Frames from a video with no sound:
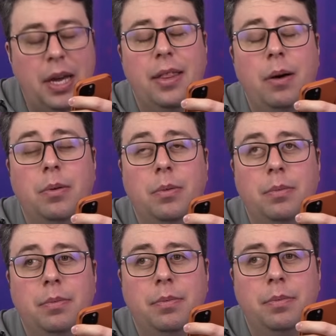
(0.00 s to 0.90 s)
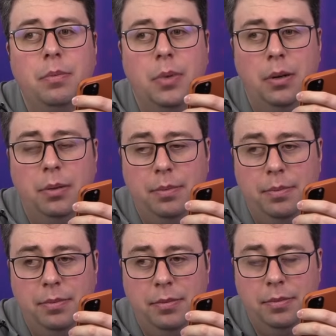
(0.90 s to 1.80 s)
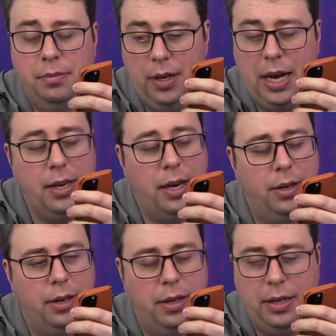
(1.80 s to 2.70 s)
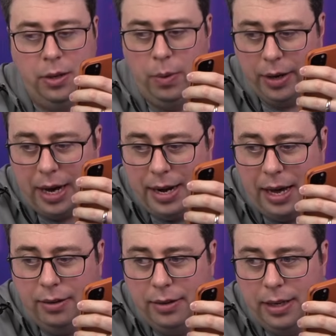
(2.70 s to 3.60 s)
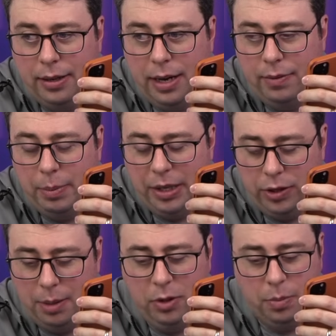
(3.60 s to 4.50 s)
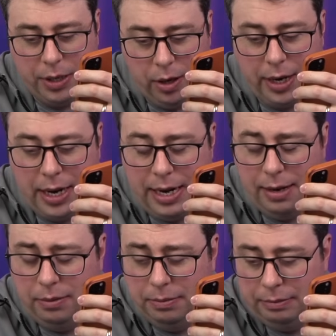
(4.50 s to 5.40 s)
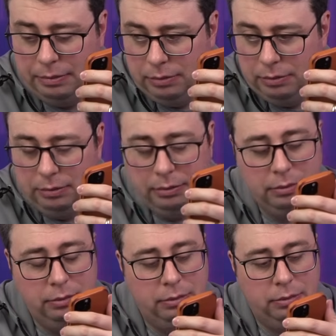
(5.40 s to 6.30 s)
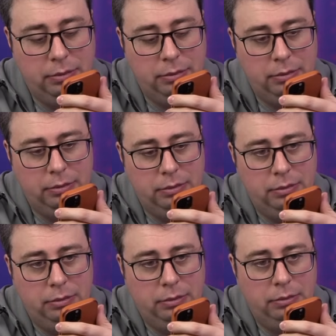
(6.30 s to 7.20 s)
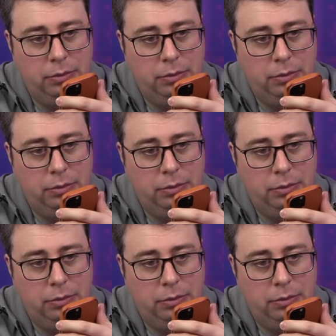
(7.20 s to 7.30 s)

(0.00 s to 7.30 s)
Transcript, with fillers: Yeah, that was... Oh. Okay, are you okay now? You're having a bit of troubles, but you're okay now? I'm all good, just here to help.